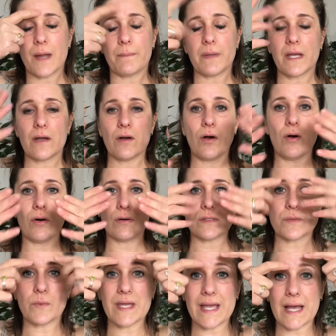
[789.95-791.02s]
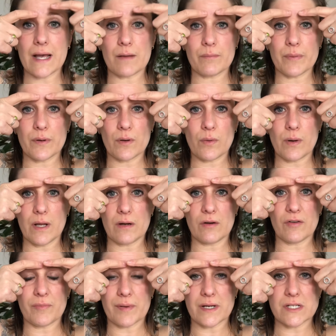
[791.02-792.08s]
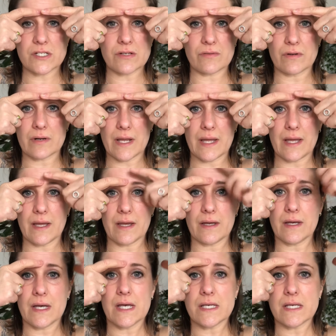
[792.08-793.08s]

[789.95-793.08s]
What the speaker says: because we can put quite a lot of pressure on here.